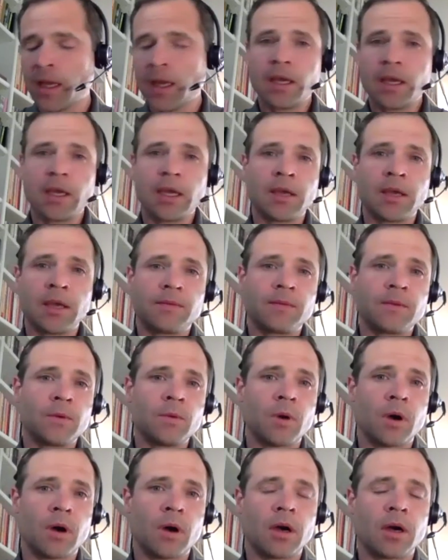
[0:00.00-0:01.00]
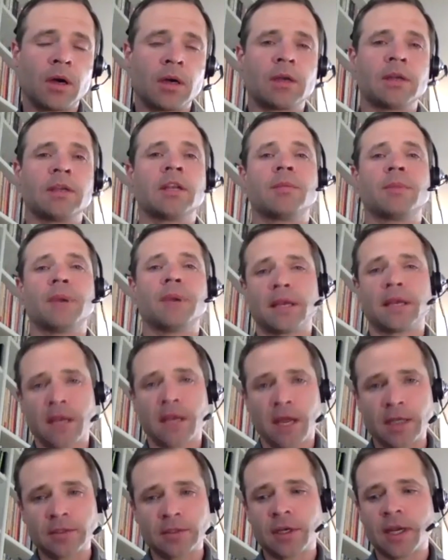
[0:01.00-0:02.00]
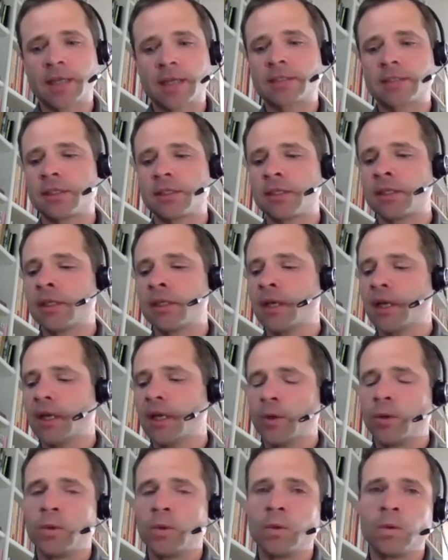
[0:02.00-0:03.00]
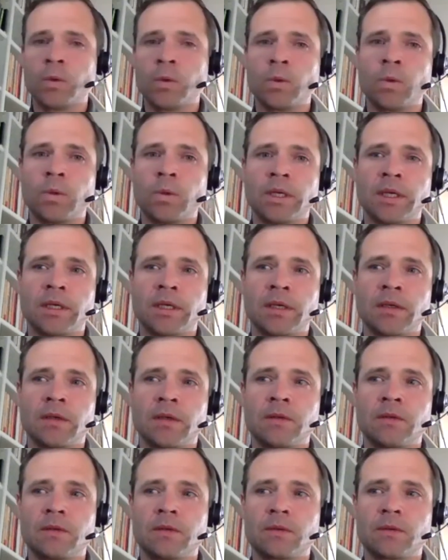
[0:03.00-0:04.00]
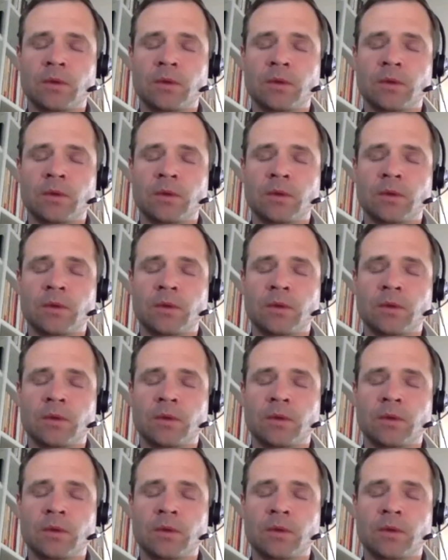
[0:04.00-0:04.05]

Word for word: If you are an independent contractor who is,